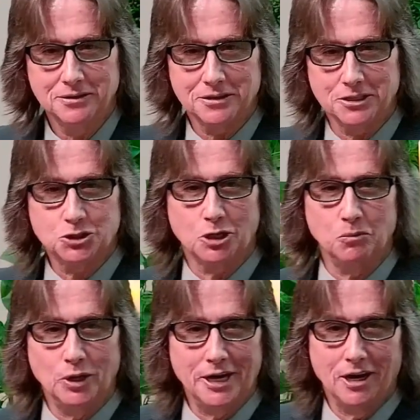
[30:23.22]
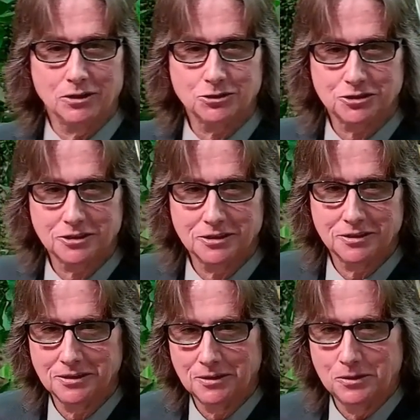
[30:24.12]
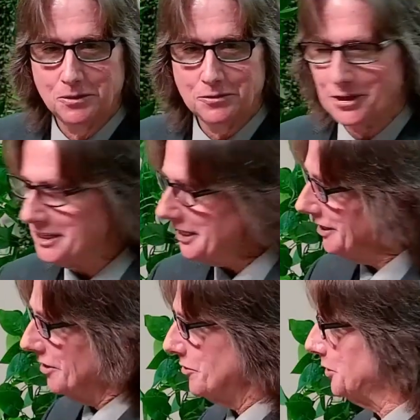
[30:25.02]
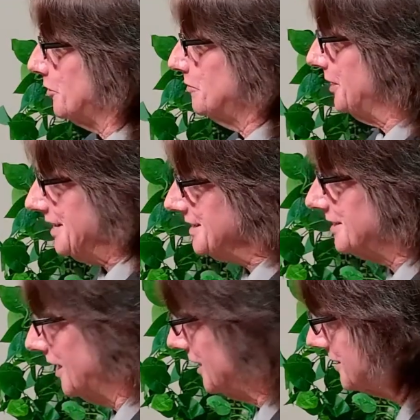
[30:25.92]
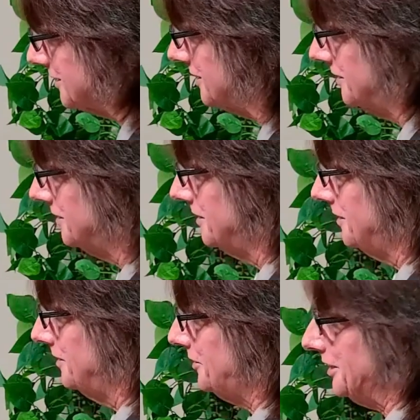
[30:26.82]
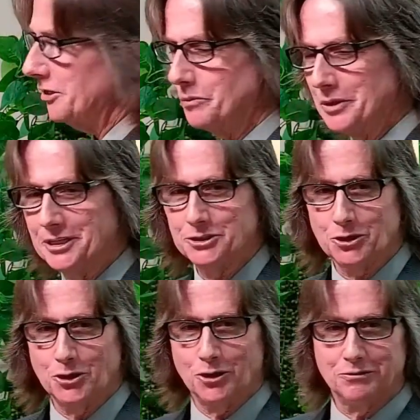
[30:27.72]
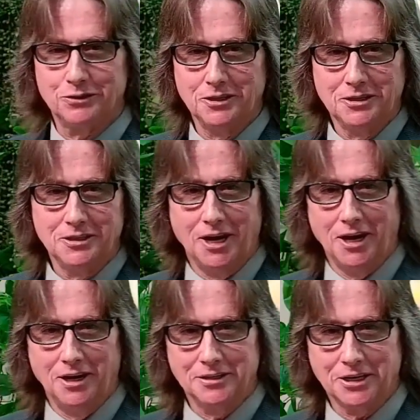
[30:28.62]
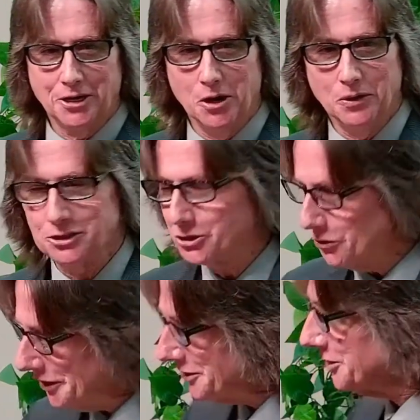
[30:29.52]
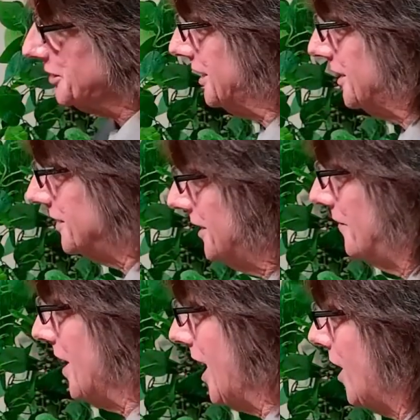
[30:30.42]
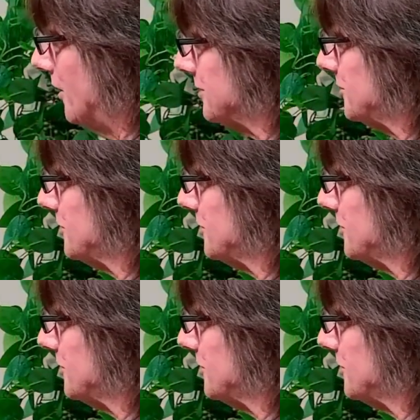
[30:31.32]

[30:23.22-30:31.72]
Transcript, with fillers: than someone else, thinking others are beneath us, thinking we deserve, uh, you know, a choice seat in the house.